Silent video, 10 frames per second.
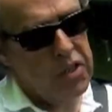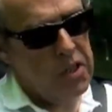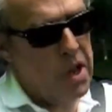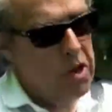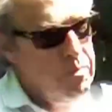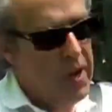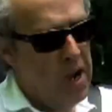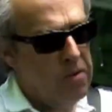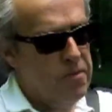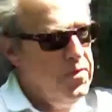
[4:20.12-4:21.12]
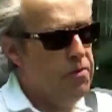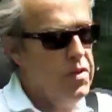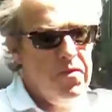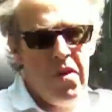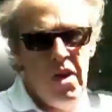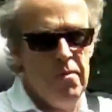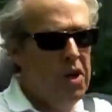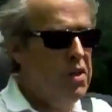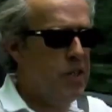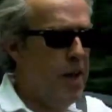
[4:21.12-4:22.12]
so about 55
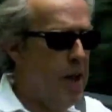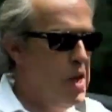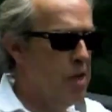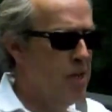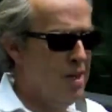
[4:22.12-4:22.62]
miles an hour.